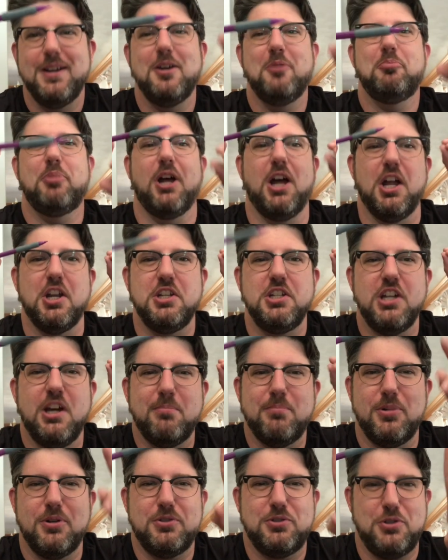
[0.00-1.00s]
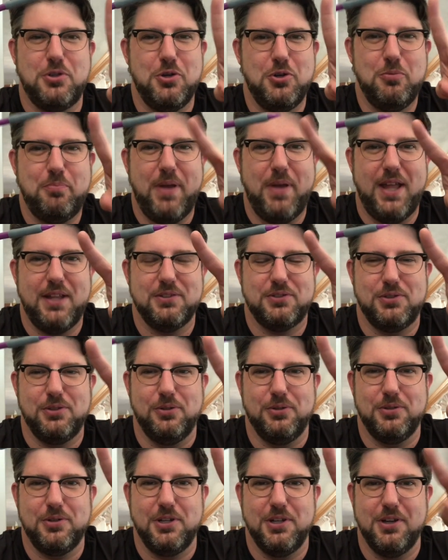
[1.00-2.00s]
but a number 2
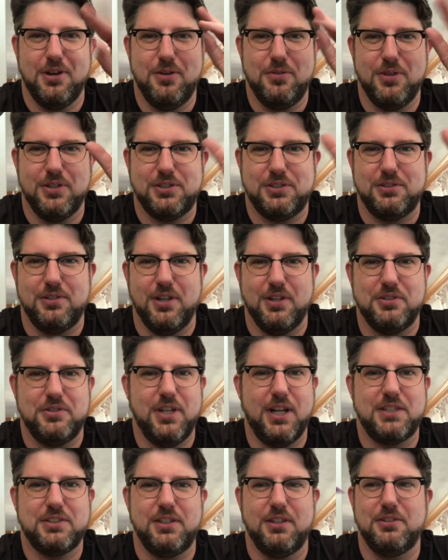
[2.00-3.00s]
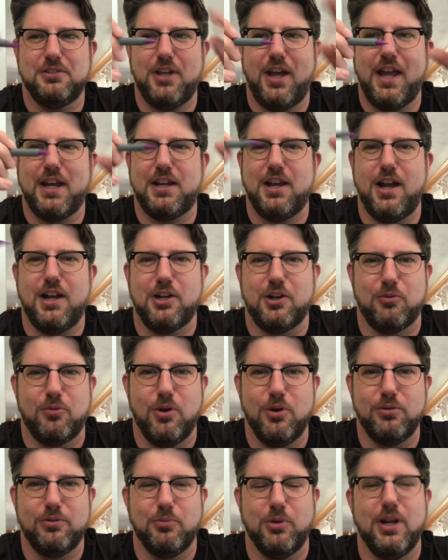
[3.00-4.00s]
pencil, the Dixon,
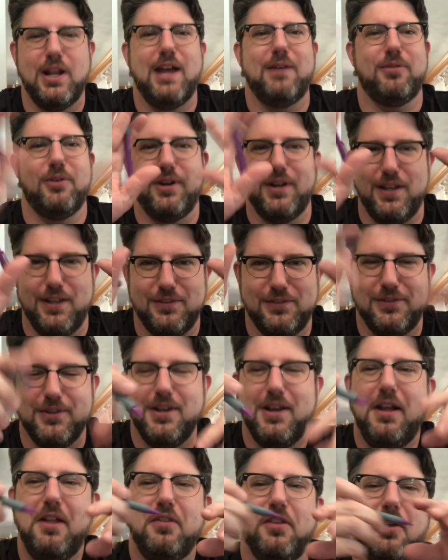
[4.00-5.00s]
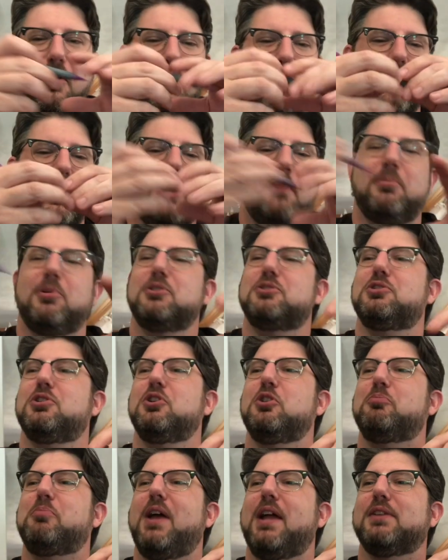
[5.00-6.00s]
Ticonderoga, whatever it is, the number 2
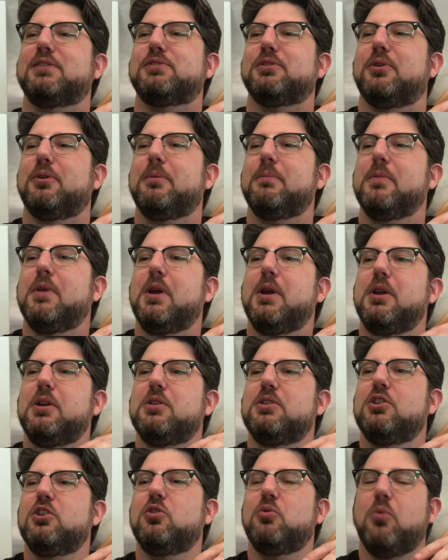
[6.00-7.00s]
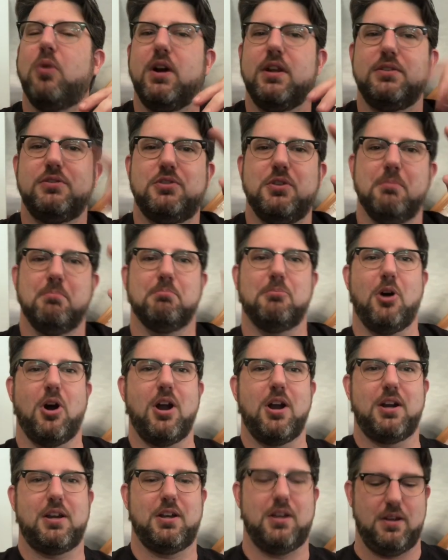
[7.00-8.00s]
pencil. You want to
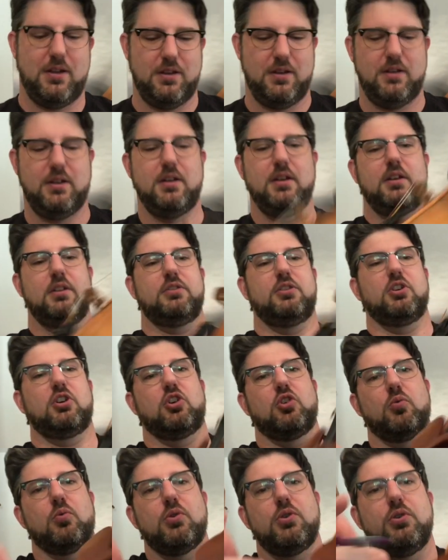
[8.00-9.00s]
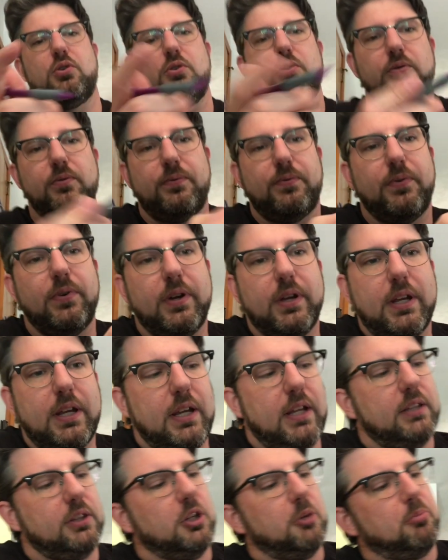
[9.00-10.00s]
mark the groove
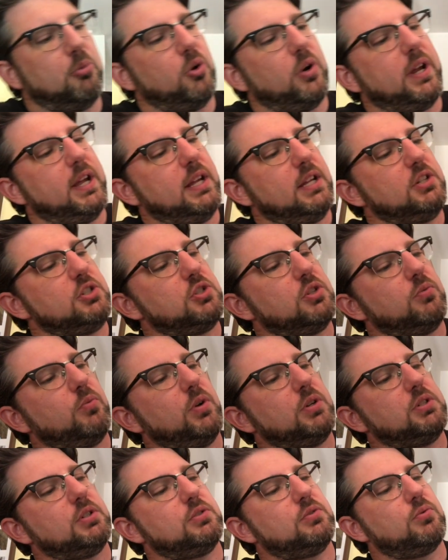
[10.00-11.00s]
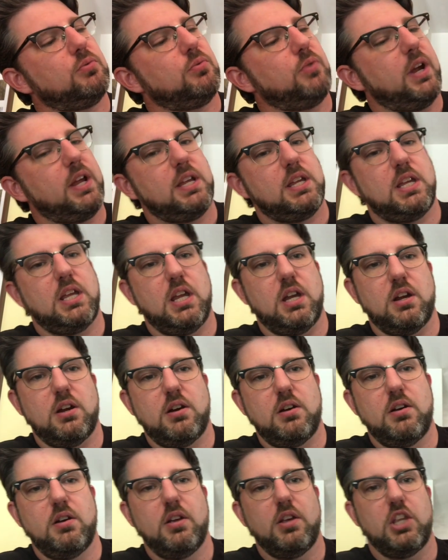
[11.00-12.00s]
in the bridge, which is right
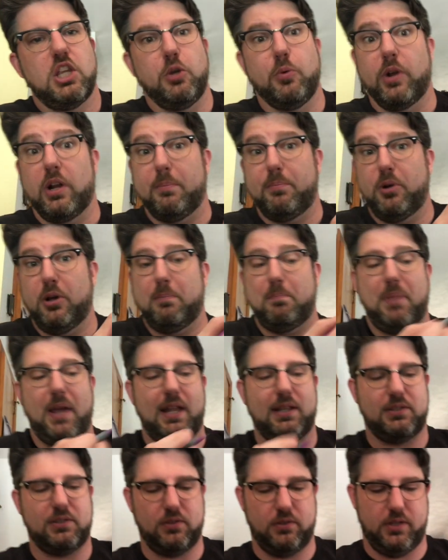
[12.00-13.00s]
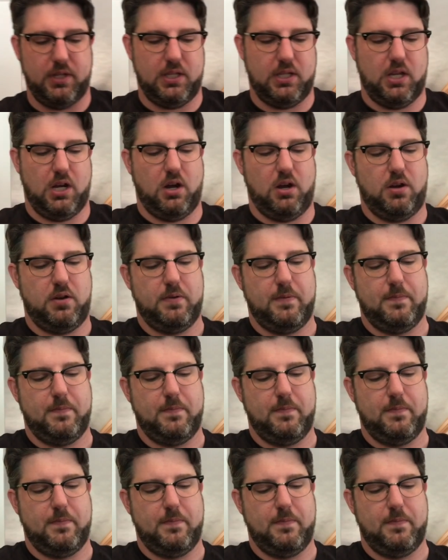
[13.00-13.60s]
here. You want to put pencil in there.